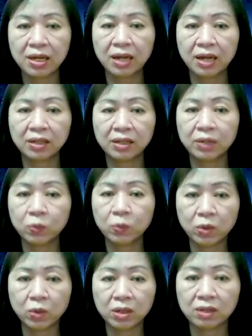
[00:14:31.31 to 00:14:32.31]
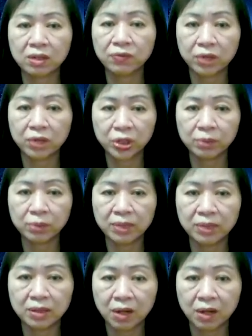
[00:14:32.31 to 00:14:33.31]
and can work for
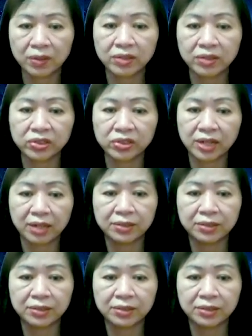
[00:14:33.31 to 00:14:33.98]
human on internet.